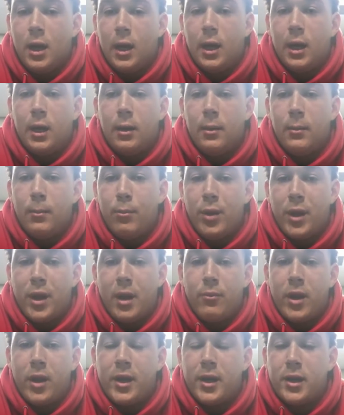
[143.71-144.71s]
um, but
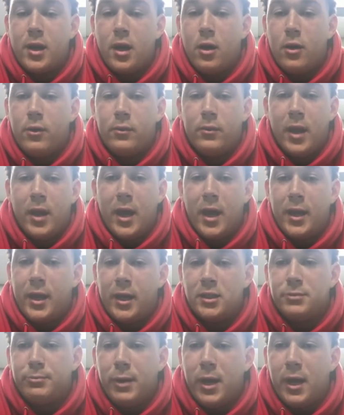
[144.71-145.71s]
I'm ready to go at
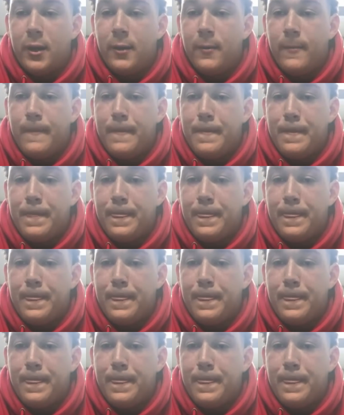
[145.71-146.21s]
any spot.